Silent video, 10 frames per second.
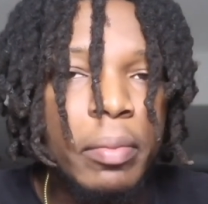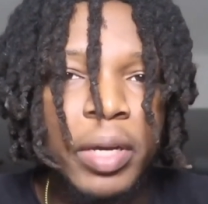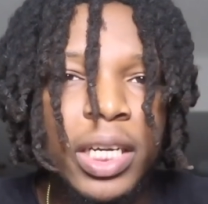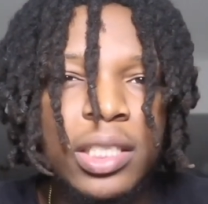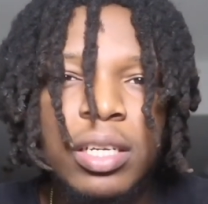
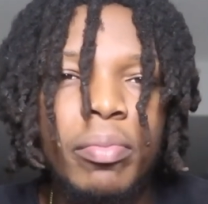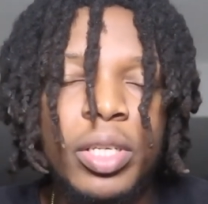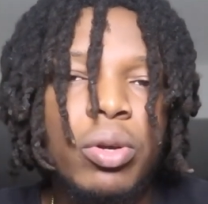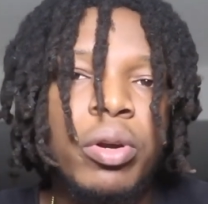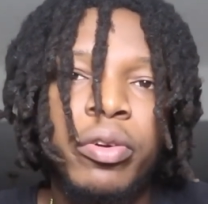Because it's gonna be
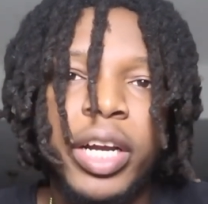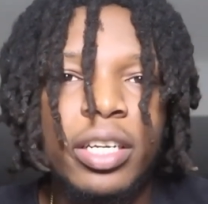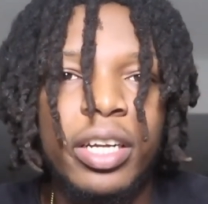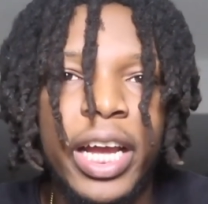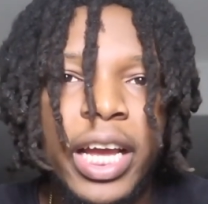so
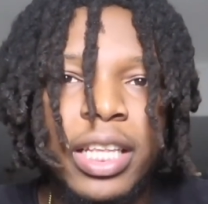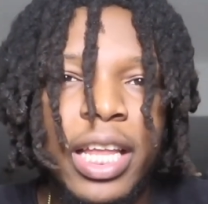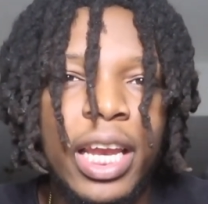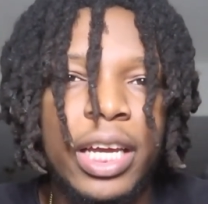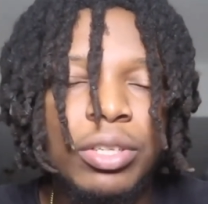ingrained in your head
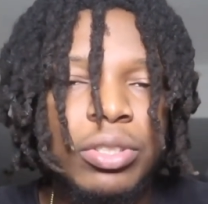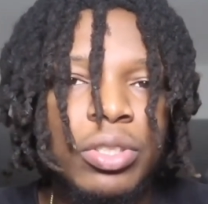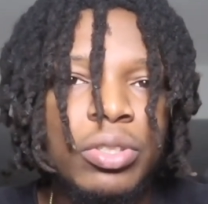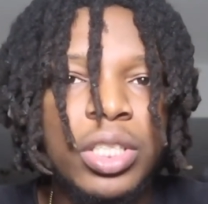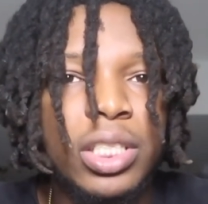that, like, you
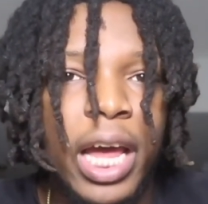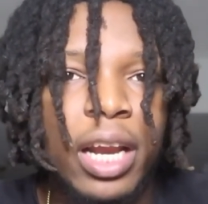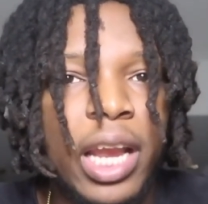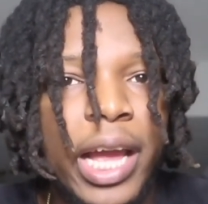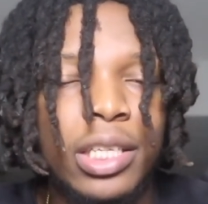just
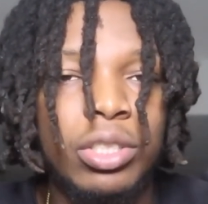gotta, like,